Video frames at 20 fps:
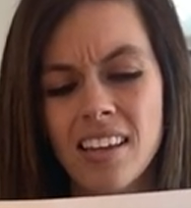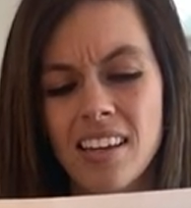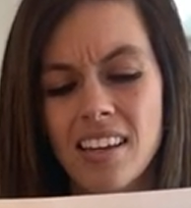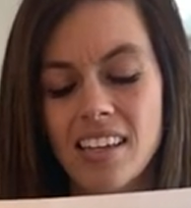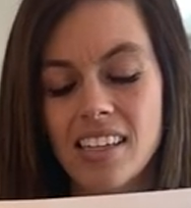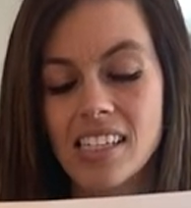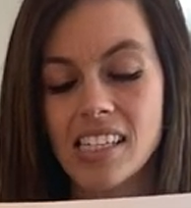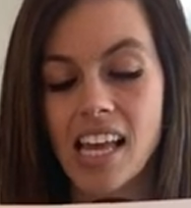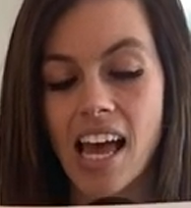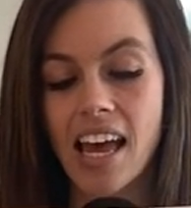
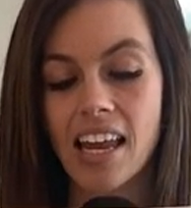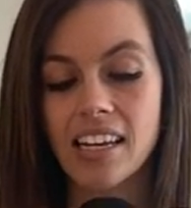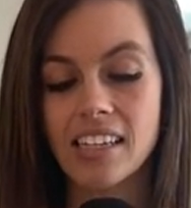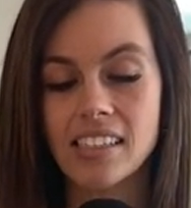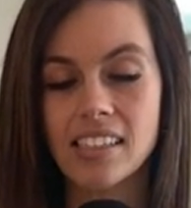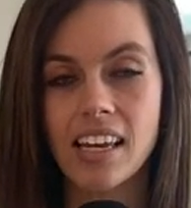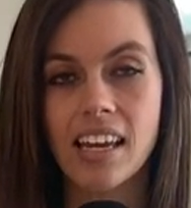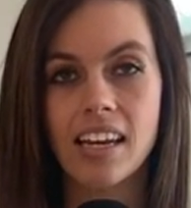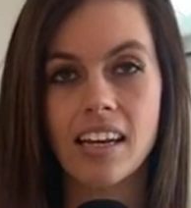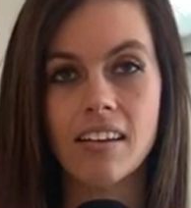his hat
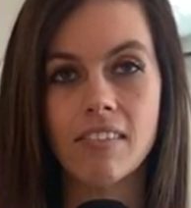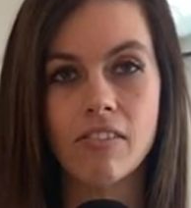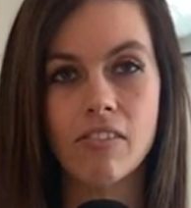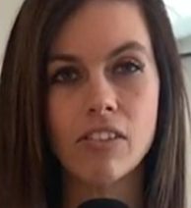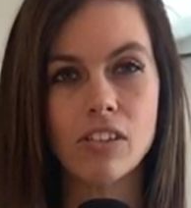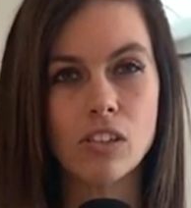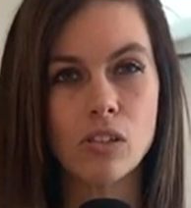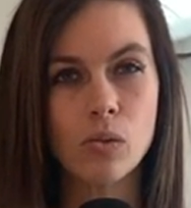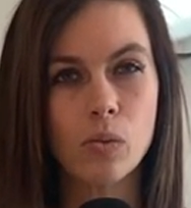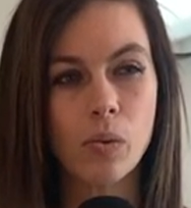is kind of
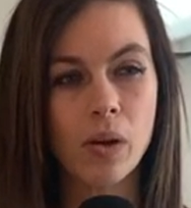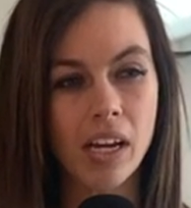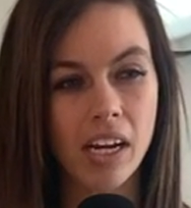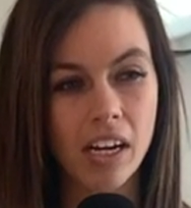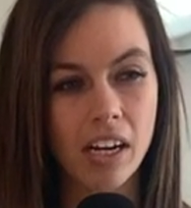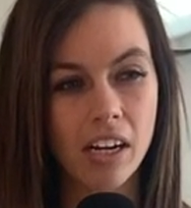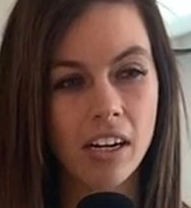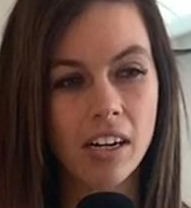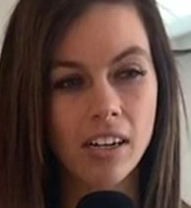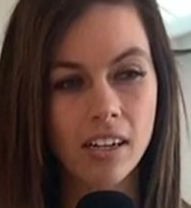a
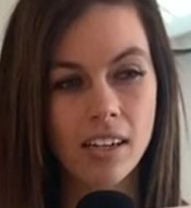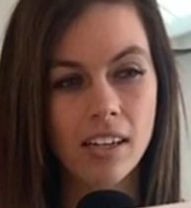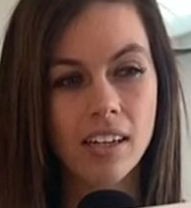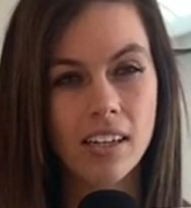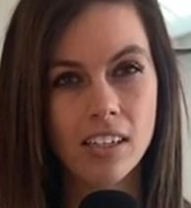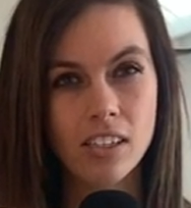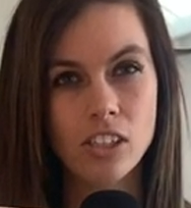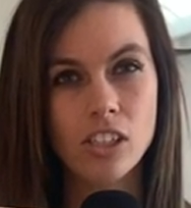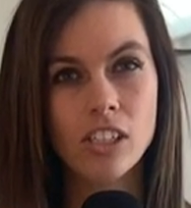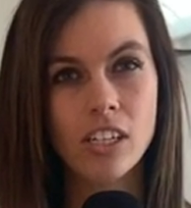square
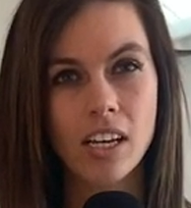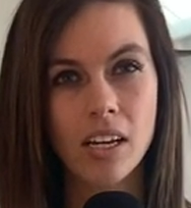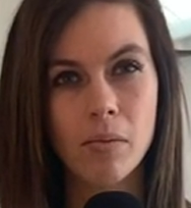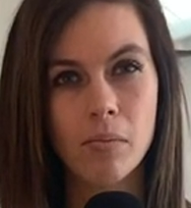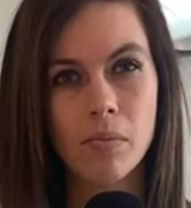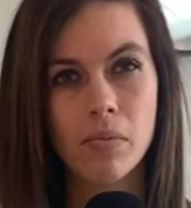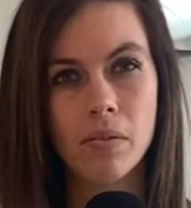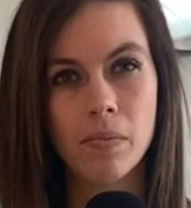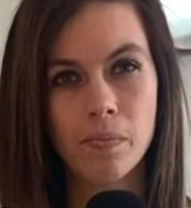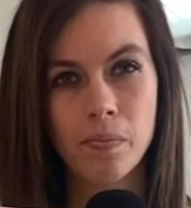
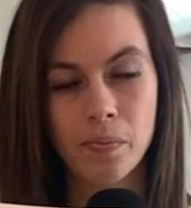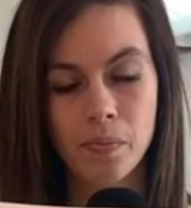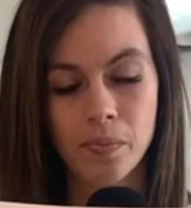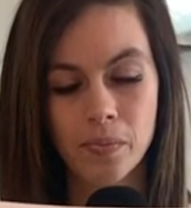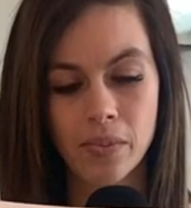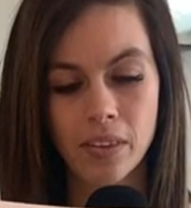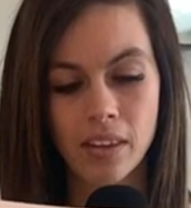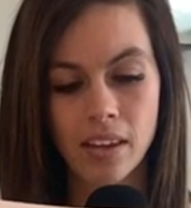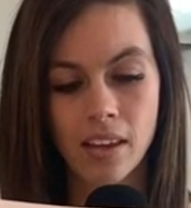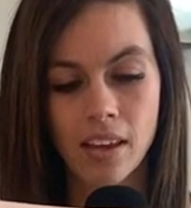shape.
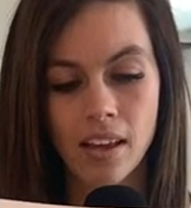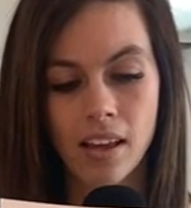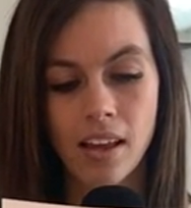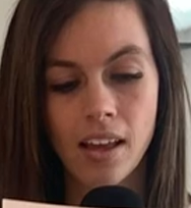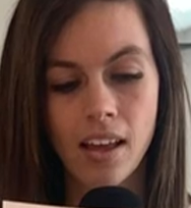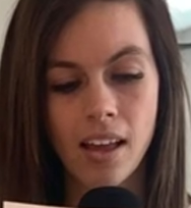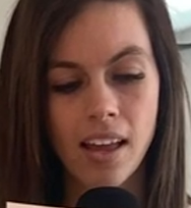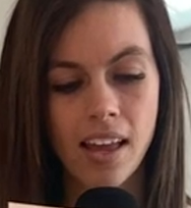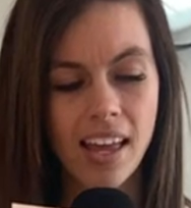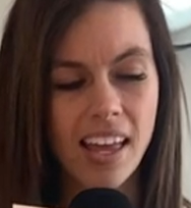
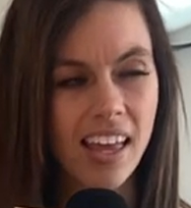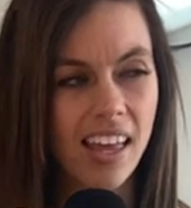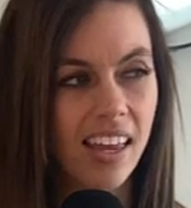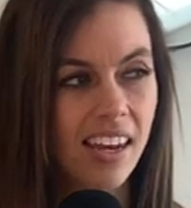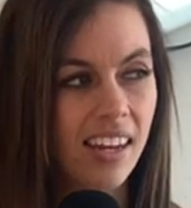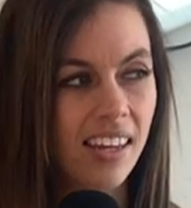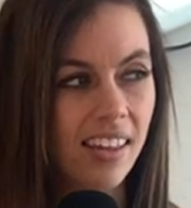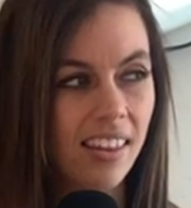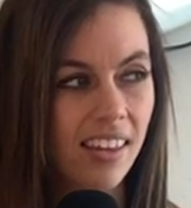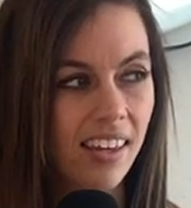
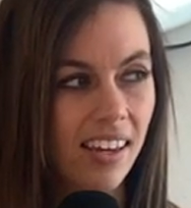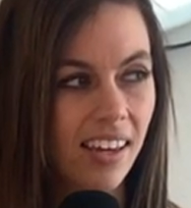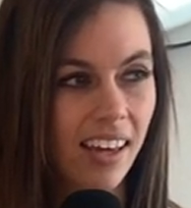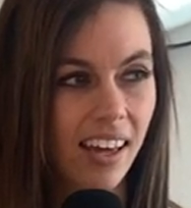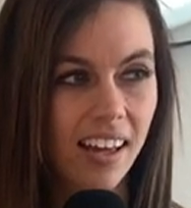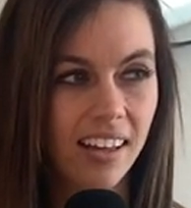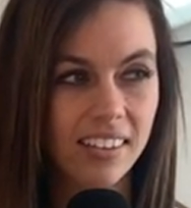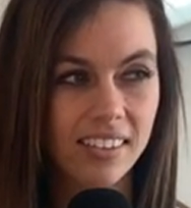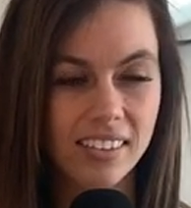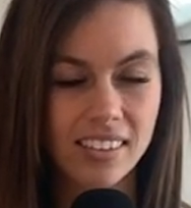Anything
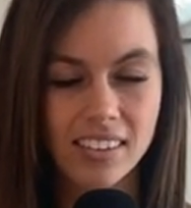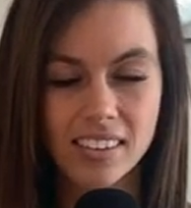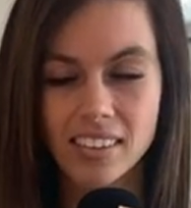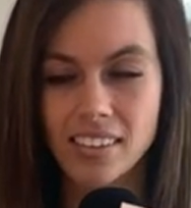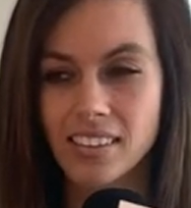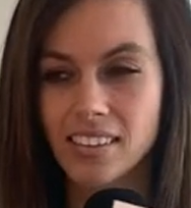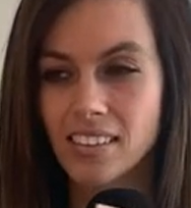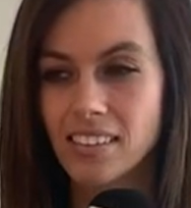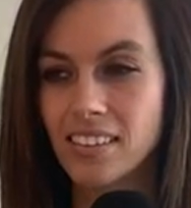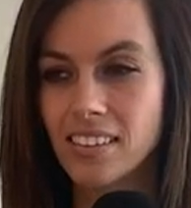
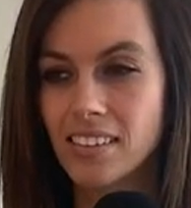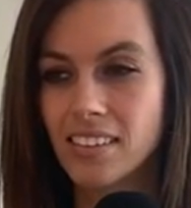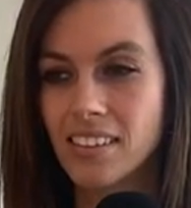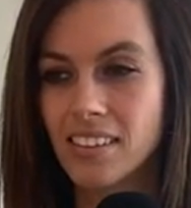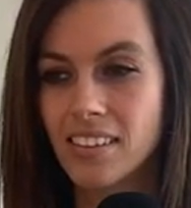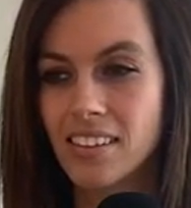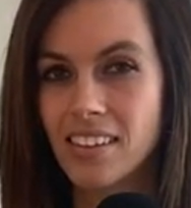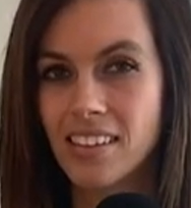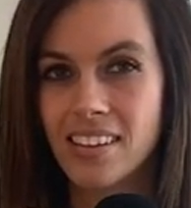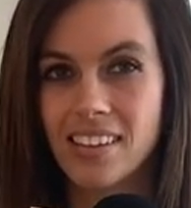else?
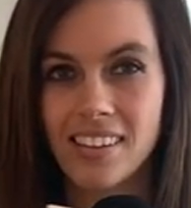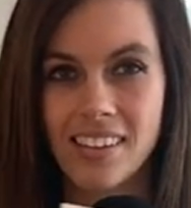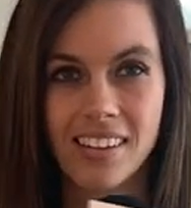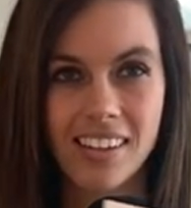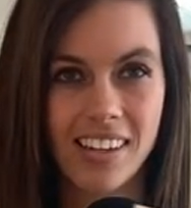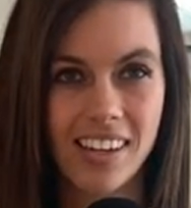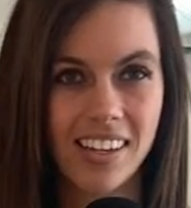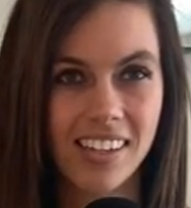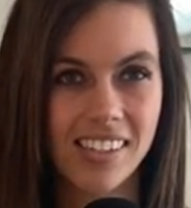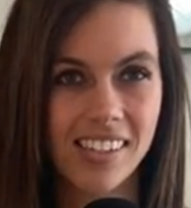
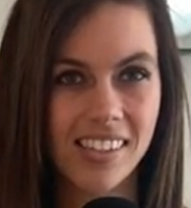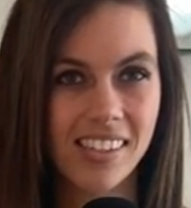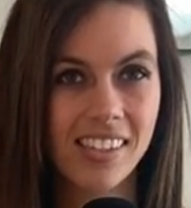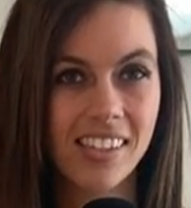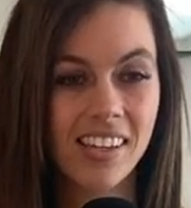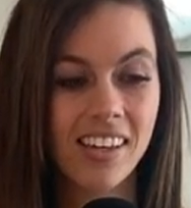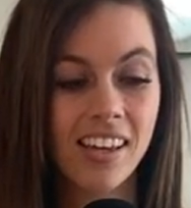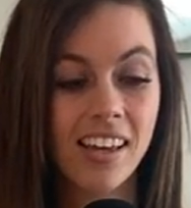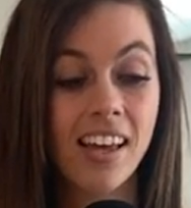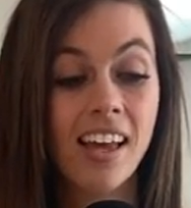Yes.
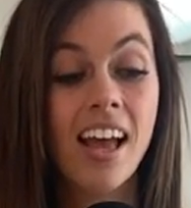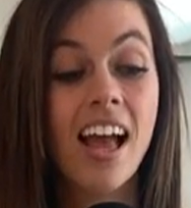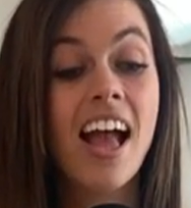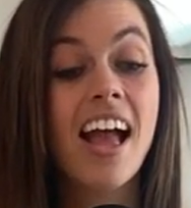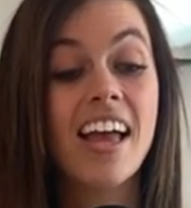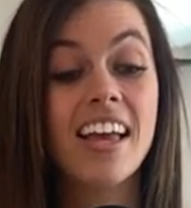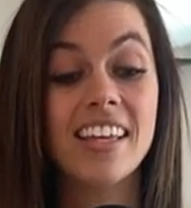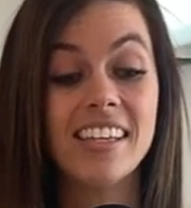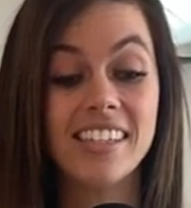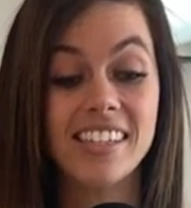
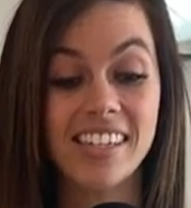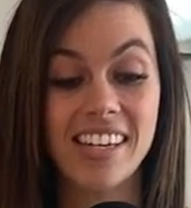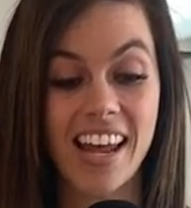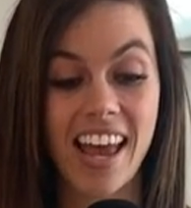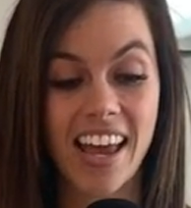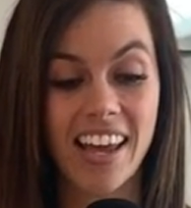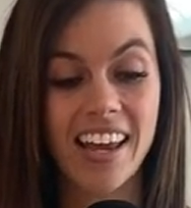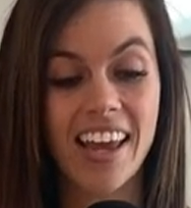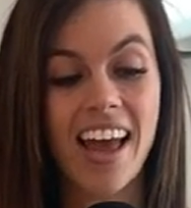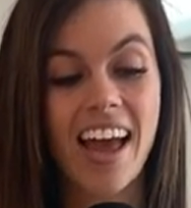His
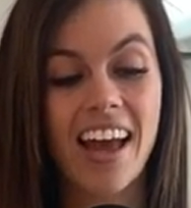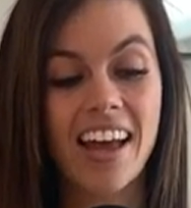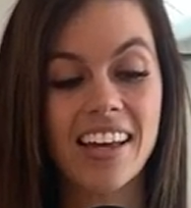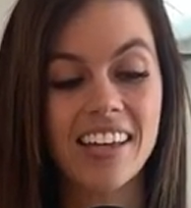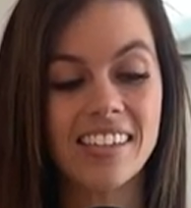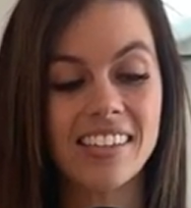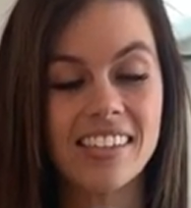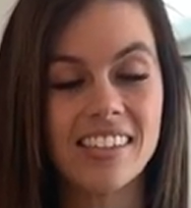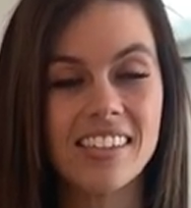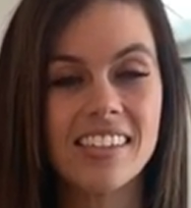neck
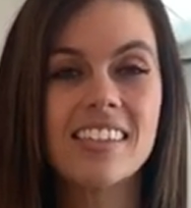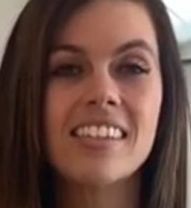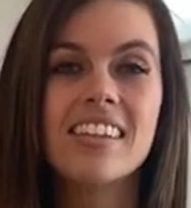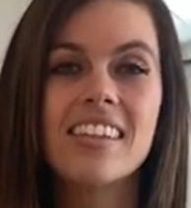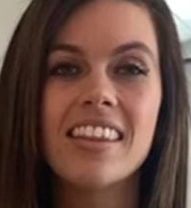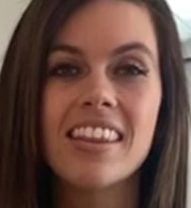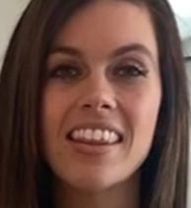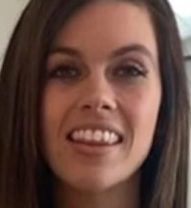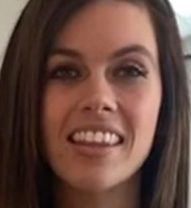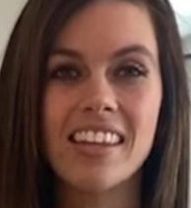has,
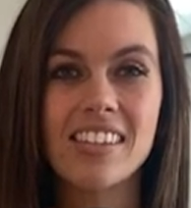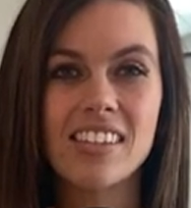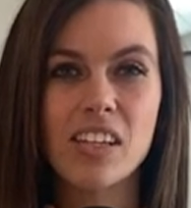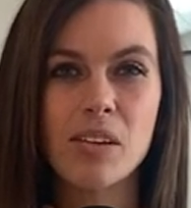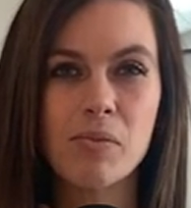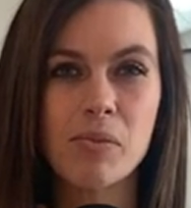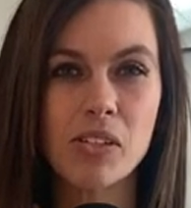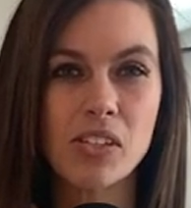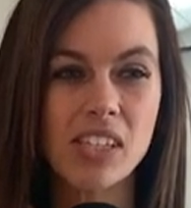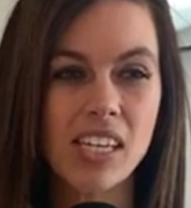mm, it's
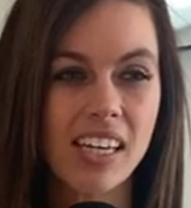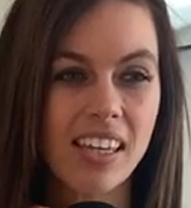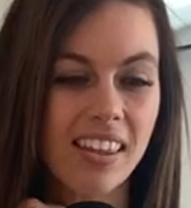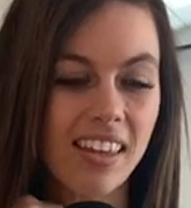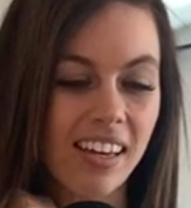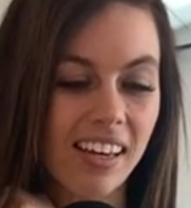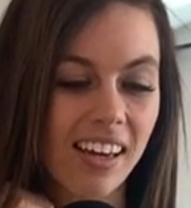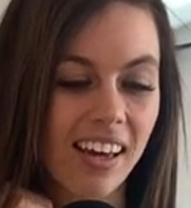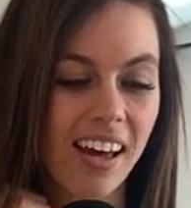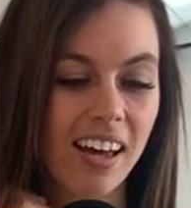almost like
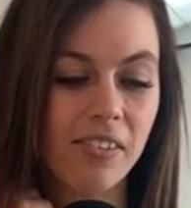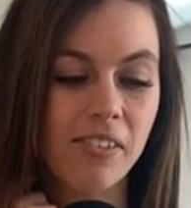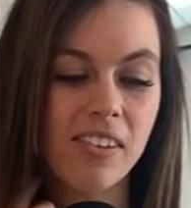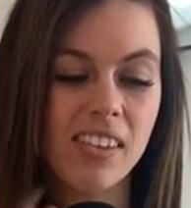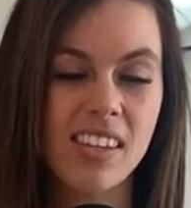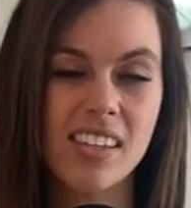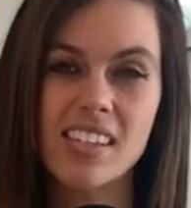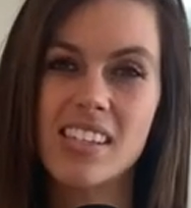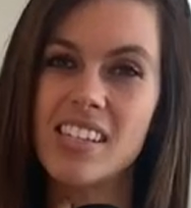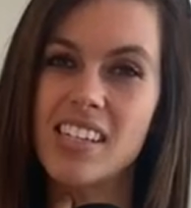that cut with
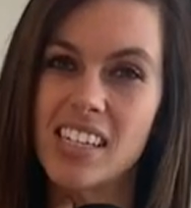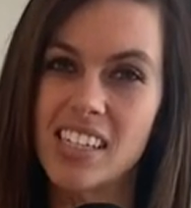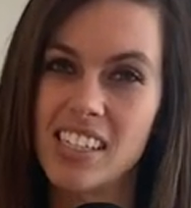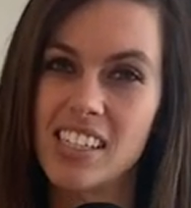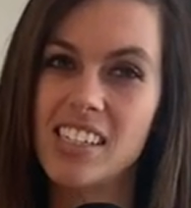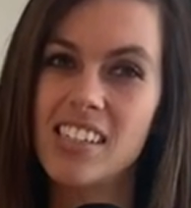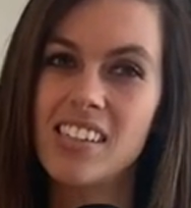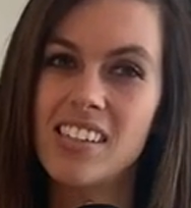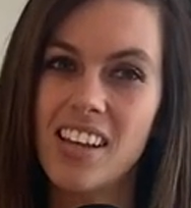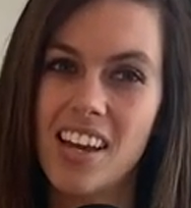the
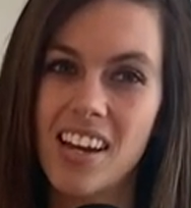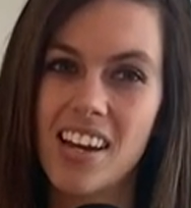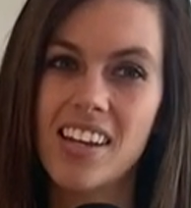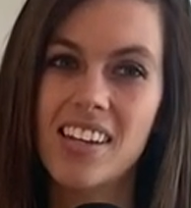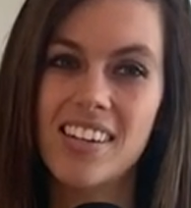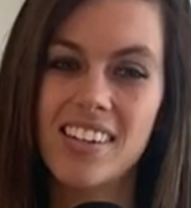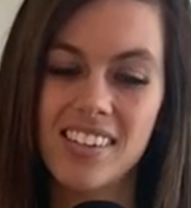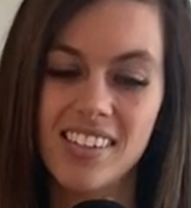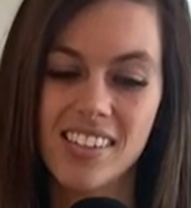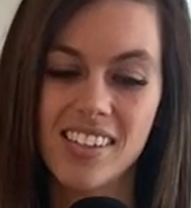stitches on
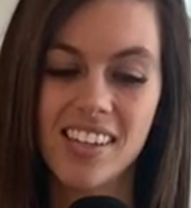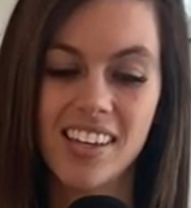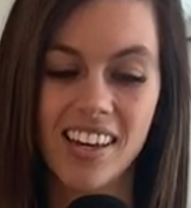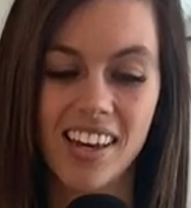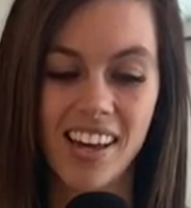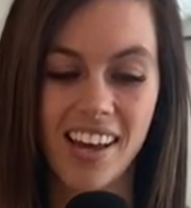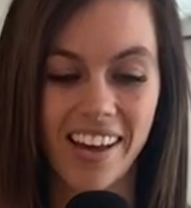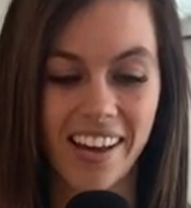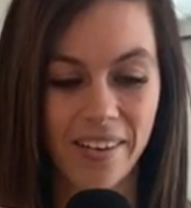it. Yeah.